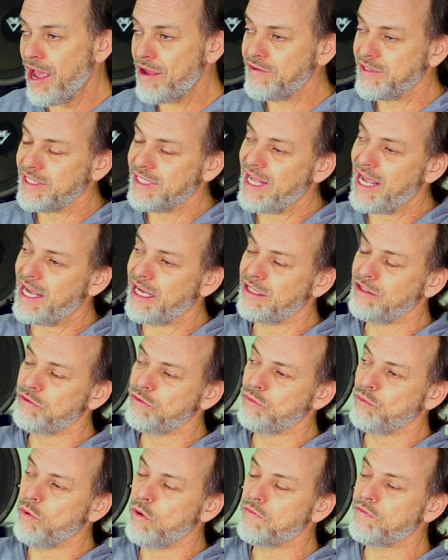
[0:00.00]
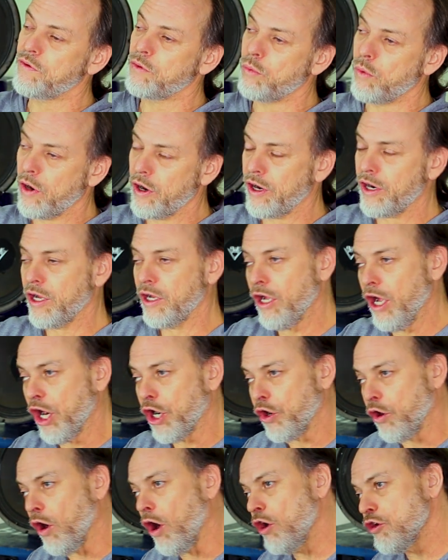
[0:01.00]
having that woofer work
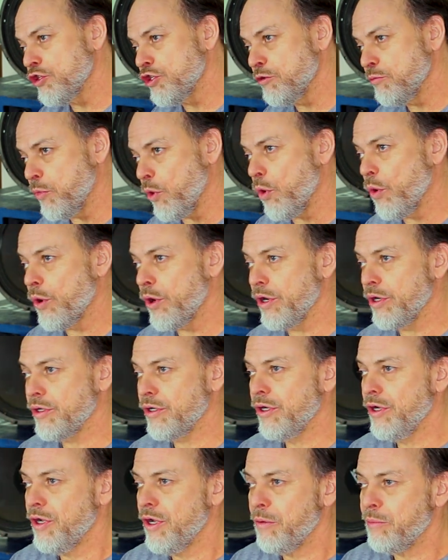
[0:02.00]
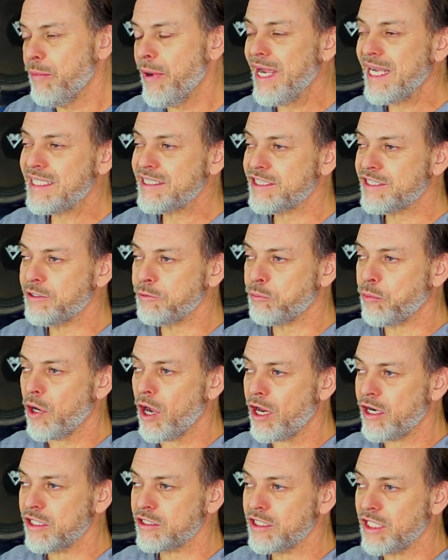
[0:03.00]
across the board makes the
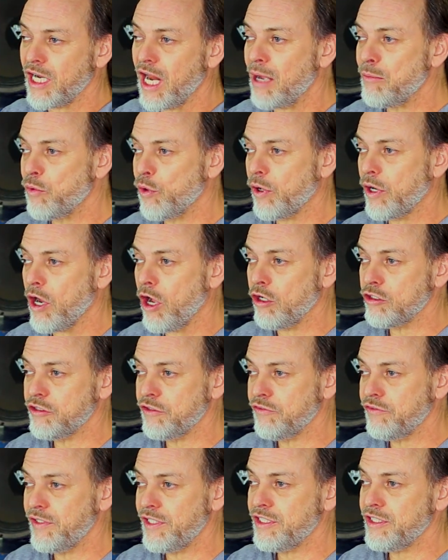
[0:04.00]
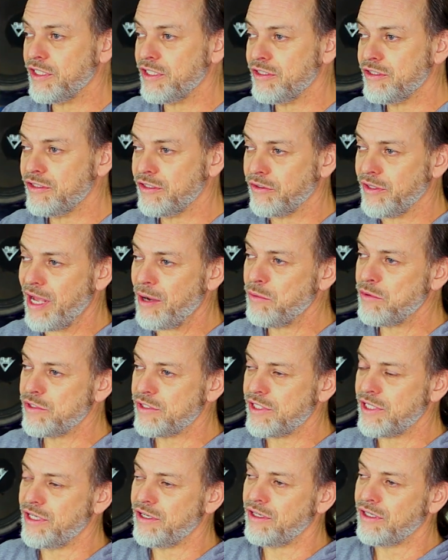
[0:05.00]
product a lot more cost efficient. So that
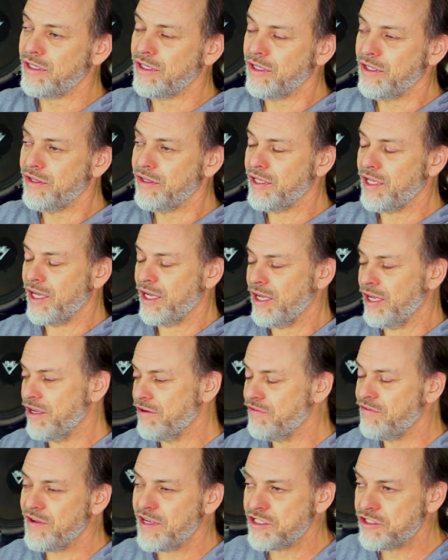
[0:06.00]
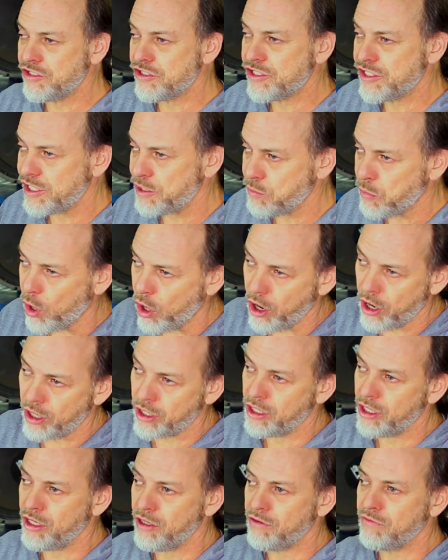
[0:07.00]
was the, the efficiency
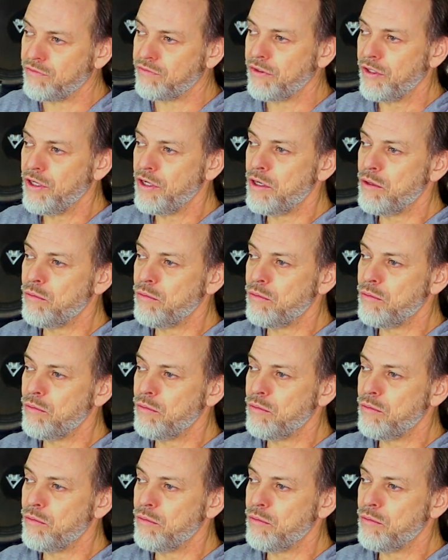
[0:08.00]
part of